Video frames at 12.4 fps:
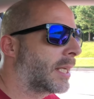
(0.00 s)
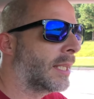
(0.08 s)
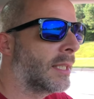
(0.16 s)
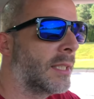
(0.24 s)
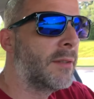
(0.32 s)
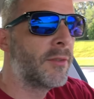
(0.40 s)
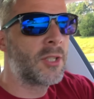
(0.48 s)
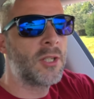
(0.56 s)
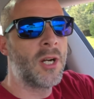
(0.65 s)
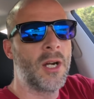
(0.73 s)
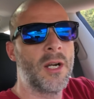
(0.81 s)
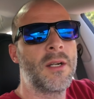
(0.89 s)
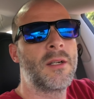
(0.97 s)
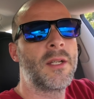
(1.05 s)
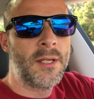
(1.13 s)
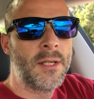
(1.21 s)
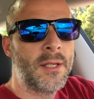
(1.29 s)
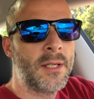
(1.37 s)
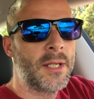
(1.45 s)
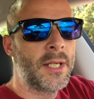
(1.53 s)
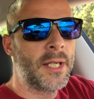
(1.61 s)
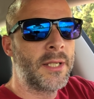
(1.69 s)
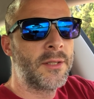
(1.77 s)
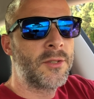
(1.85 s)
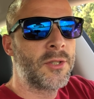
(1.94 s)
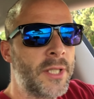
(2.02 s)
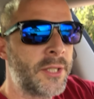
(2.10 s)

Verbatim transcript: and leave the car. And so